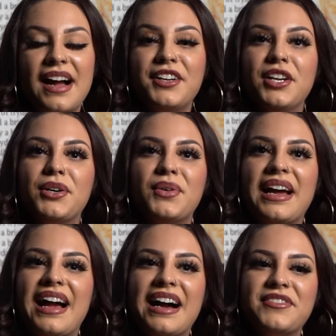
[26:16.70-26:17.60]
No,
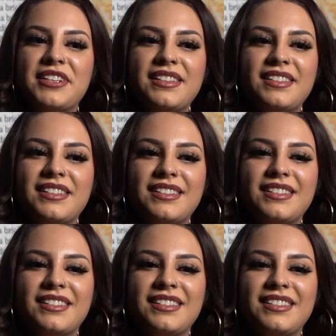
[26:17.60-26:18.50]
I haven't.
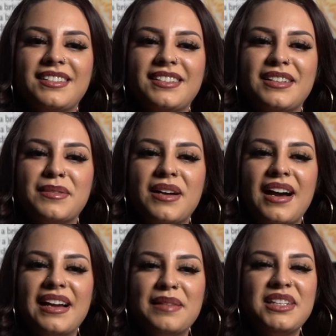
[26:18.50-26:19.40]

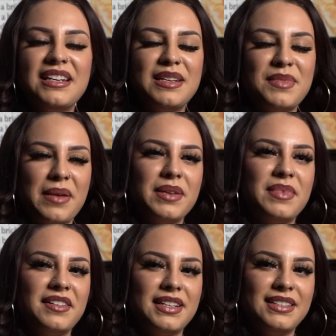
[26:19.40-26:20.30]
I am thinking maybe
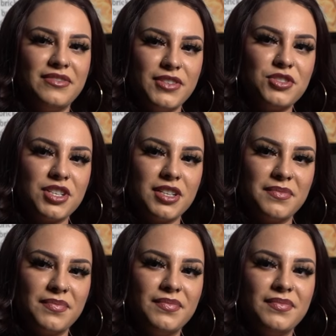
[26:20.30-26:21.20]
about it in the future.
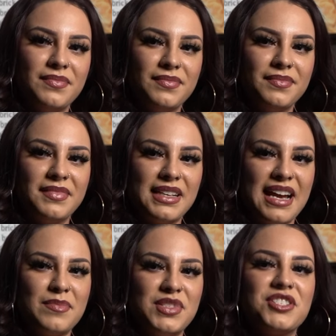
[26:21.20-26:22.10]

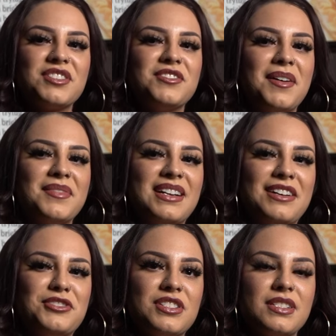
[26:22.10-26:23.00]
Yeah, but just not right
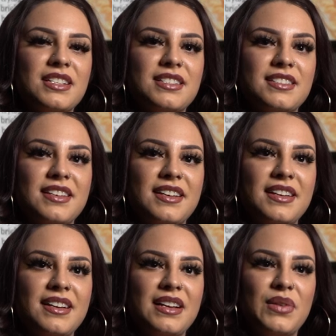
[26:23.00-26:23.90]
now. Just because
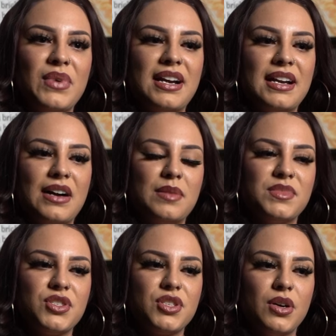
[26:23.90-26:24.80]
right now
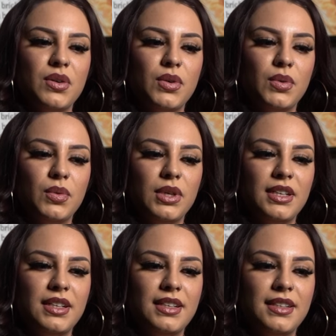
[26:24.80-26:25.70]
I'm so
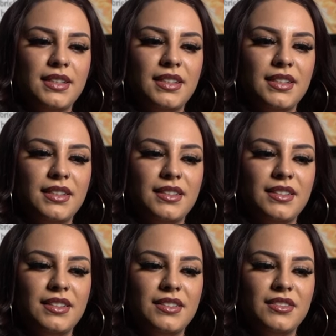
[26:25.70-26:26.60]

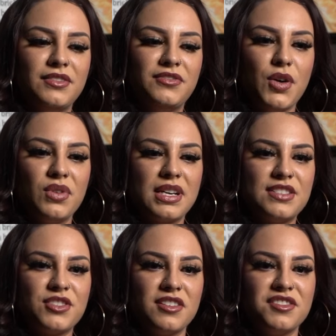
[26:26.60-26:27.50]

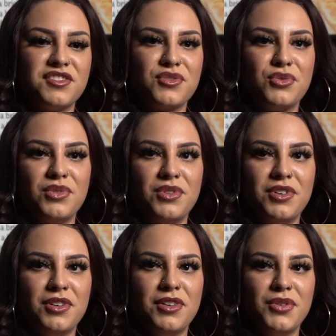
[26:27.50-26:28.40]
focused on
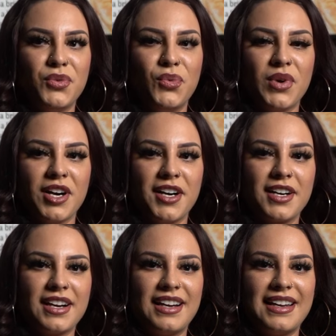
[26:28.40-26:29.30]
school,
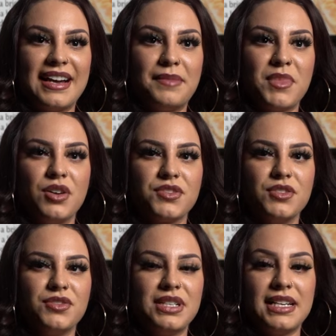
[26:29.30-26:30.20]
work, and I am
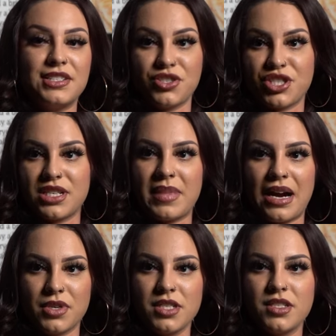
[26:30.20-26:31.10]
also doing internship
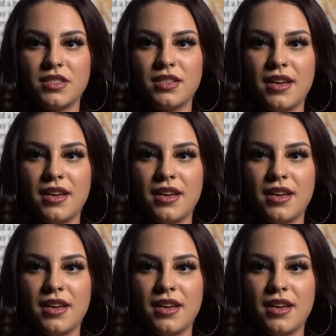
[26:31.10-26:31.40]
hours